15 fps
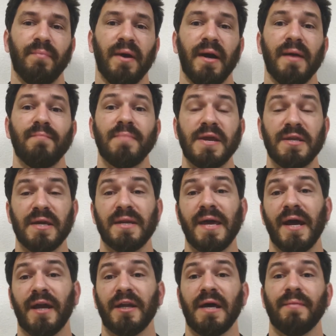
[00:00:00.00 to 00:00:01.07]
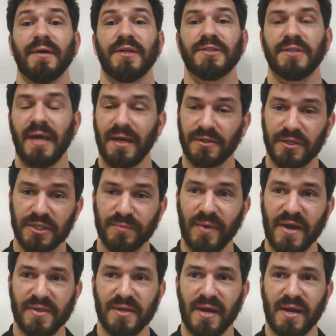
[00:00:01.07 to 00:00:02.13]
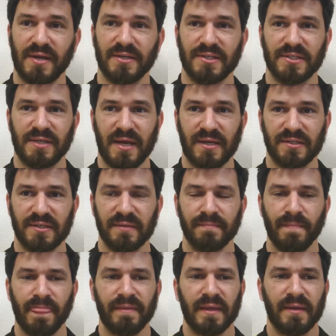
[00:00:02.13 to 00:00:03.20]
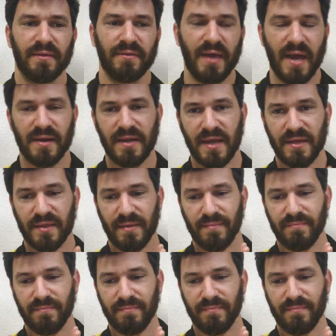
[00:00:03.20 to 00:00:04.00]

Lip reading: by immediate economic sanctions by the United States. Then in the